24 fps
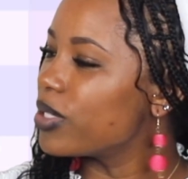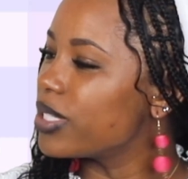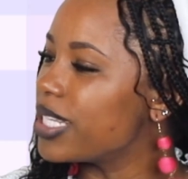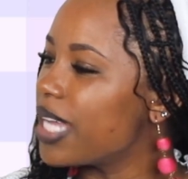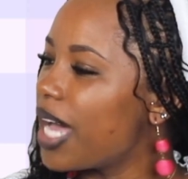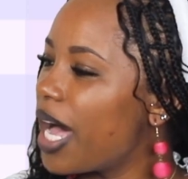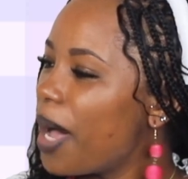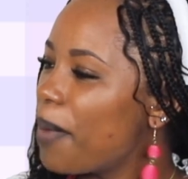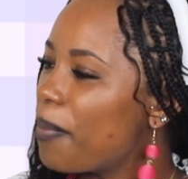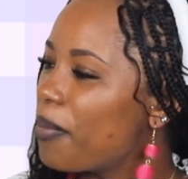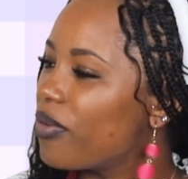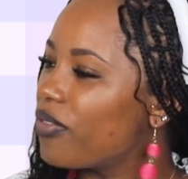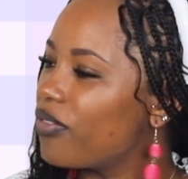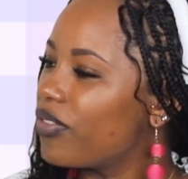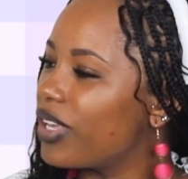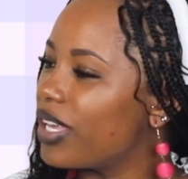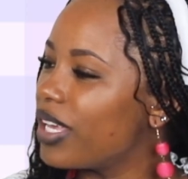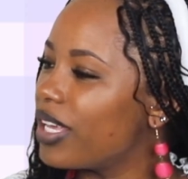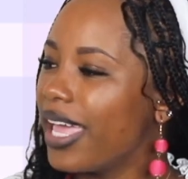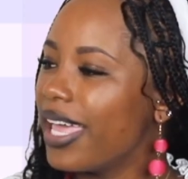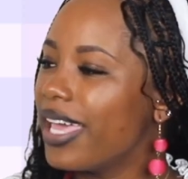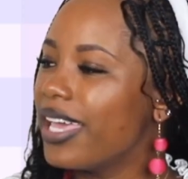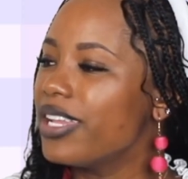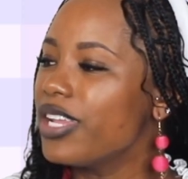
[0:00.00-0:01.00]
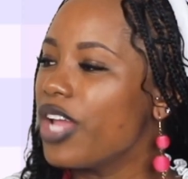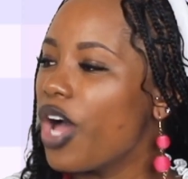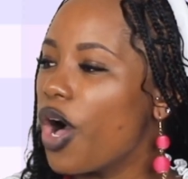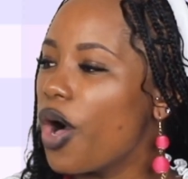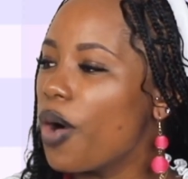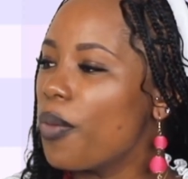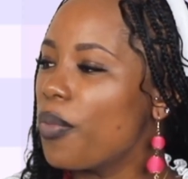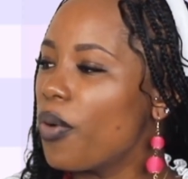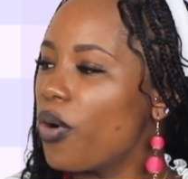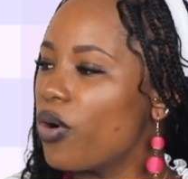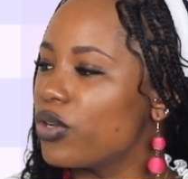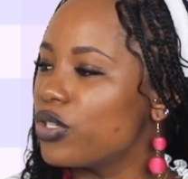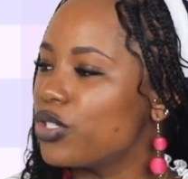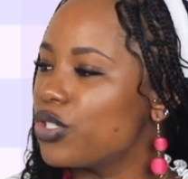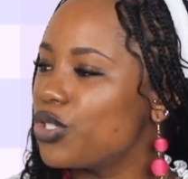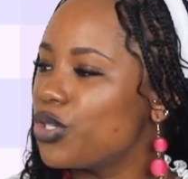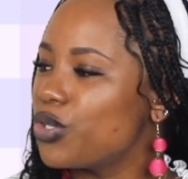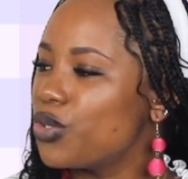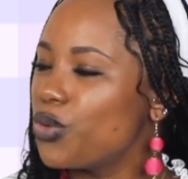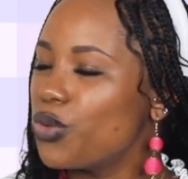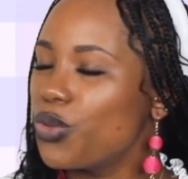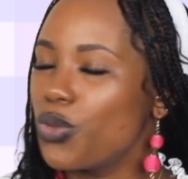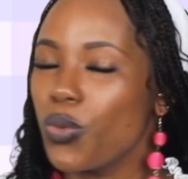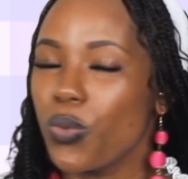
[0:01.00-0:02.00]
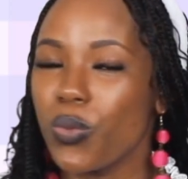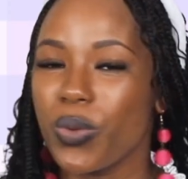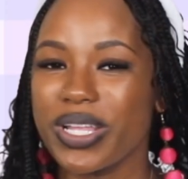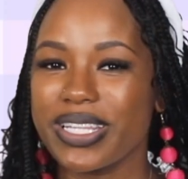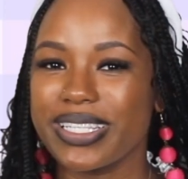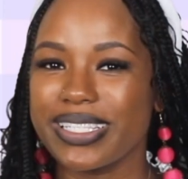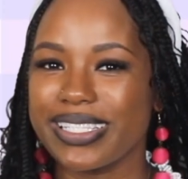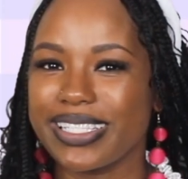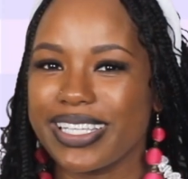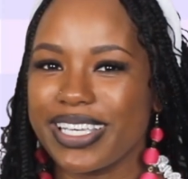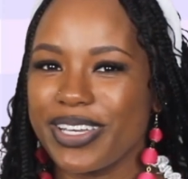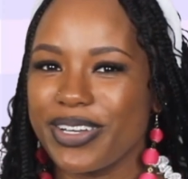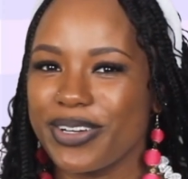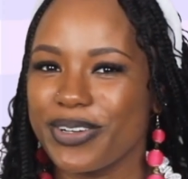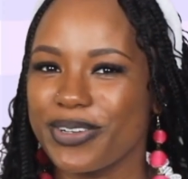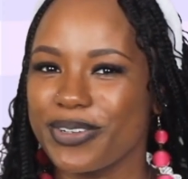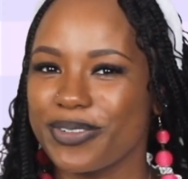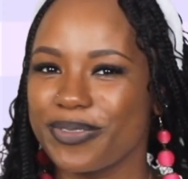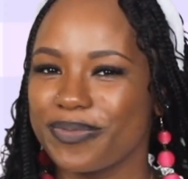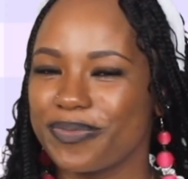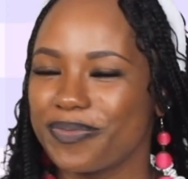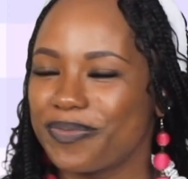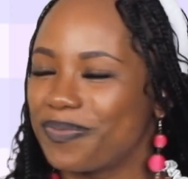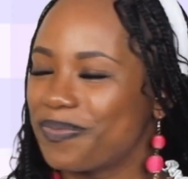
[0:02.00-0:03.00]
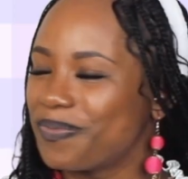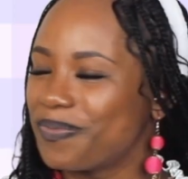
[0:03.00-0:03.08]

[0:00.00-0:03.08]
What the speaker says: on top of it and up onto the windsill.